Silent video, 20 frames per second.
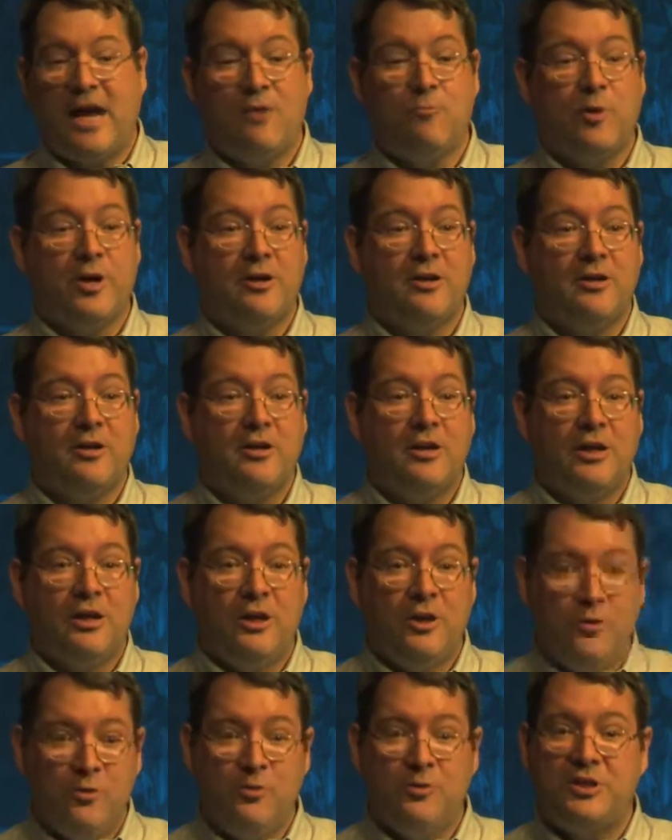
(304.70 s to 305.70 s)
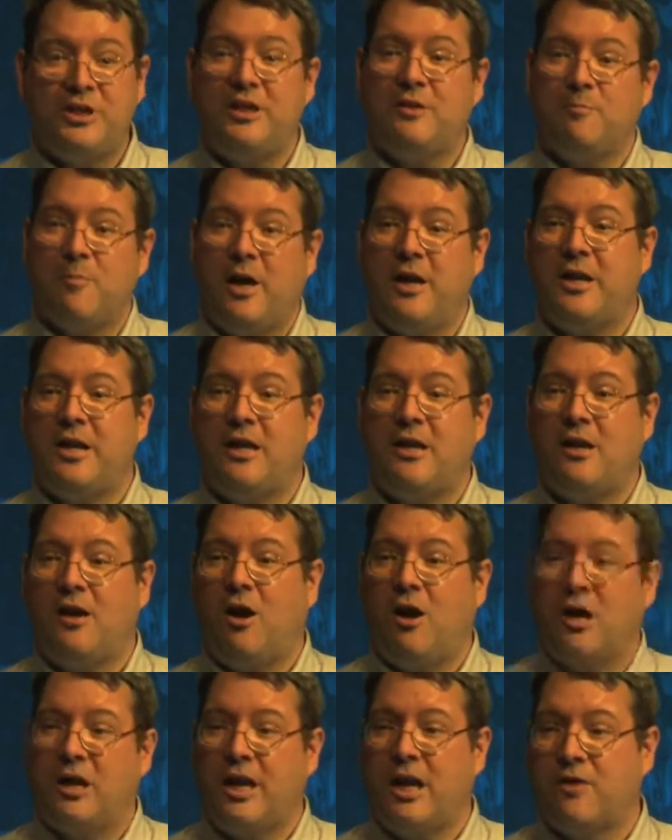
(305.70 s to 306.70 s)
and we're losing money
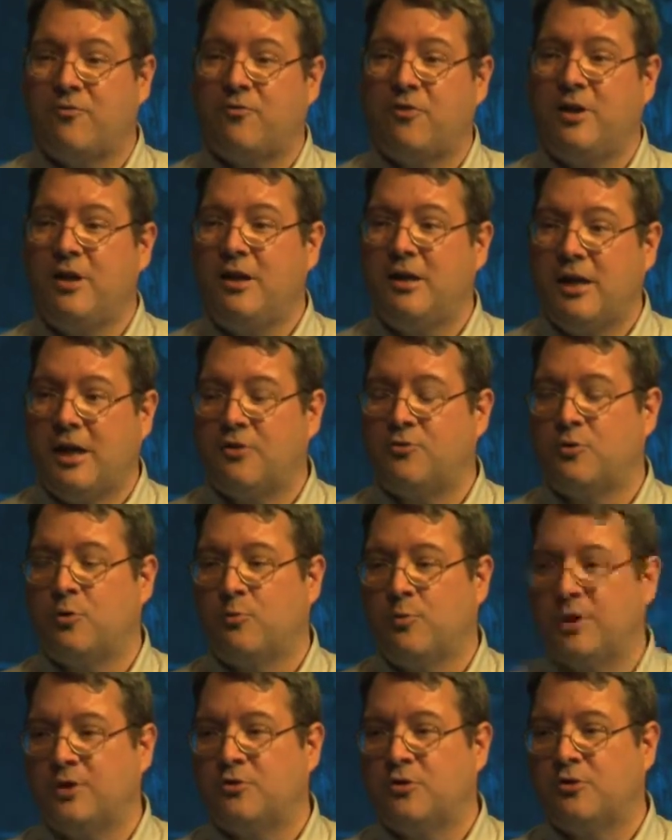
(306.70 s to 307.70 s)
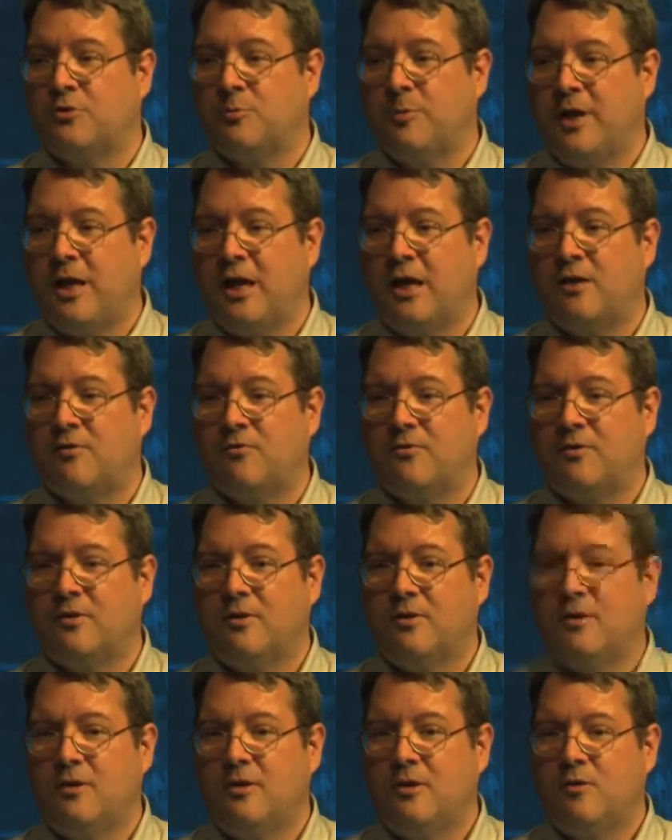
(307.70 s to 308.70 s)
on every natural resource we have.
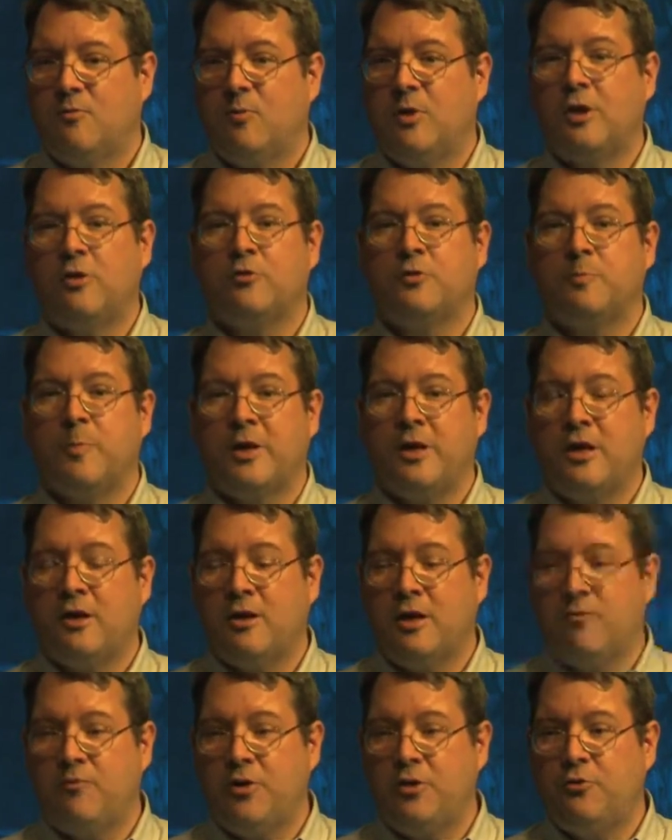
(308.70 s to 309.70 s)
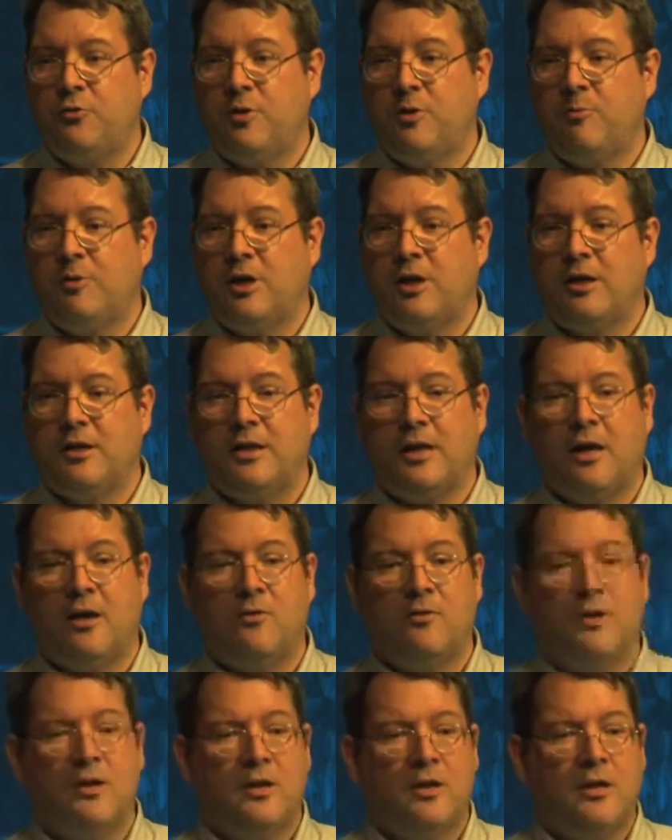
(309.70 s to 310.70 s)
We lose money on every tree we cut
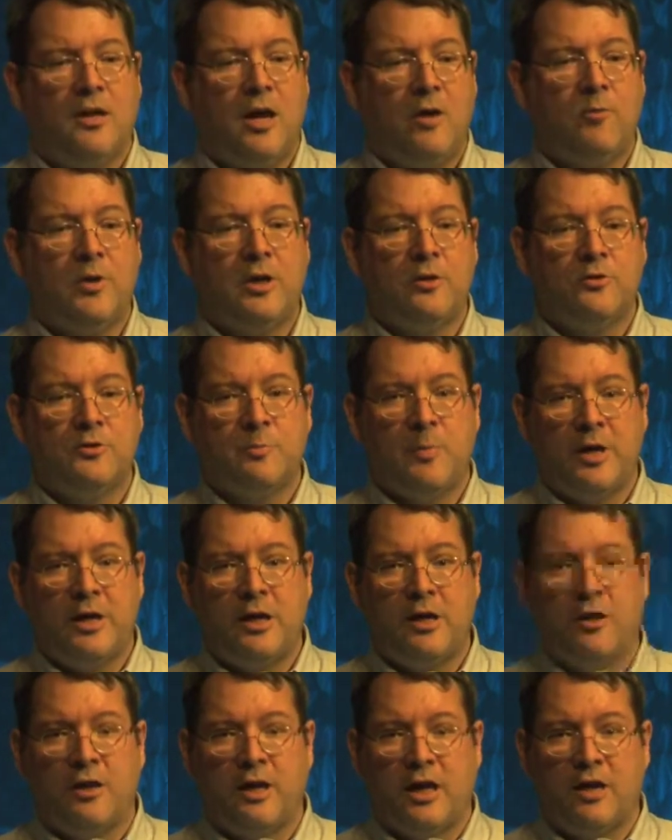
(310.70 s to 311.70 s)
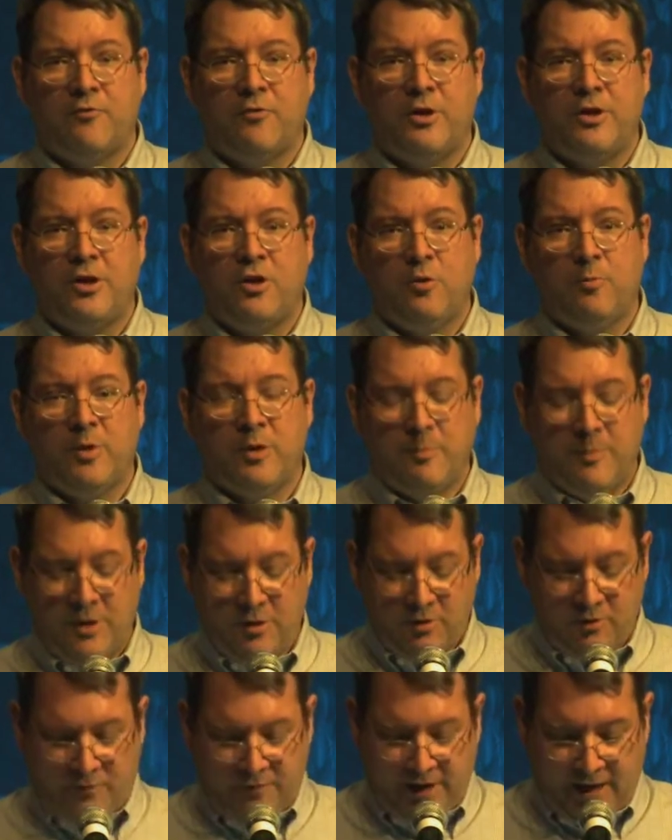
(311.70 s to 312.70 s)
down, and we lose money on every cubic
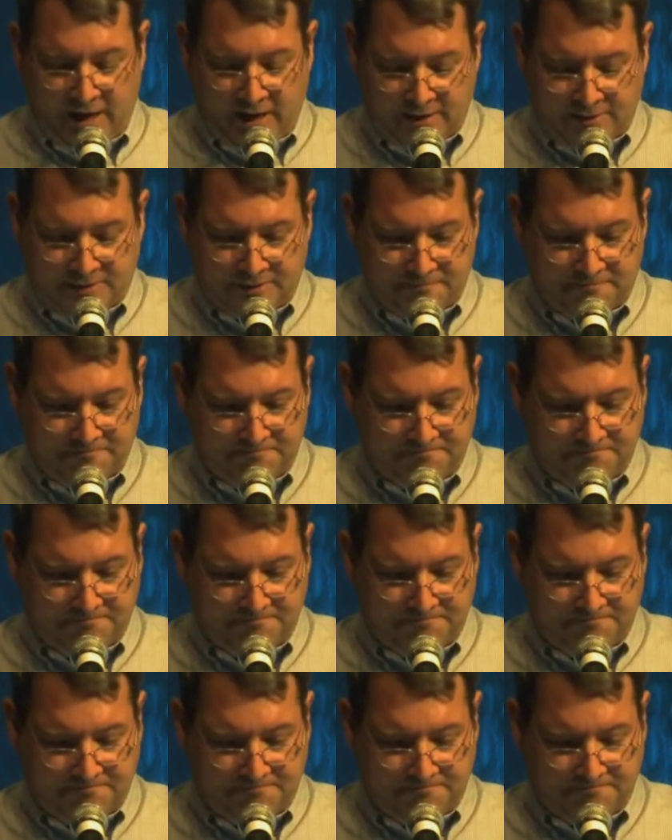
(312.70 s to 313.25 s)
meter of gas.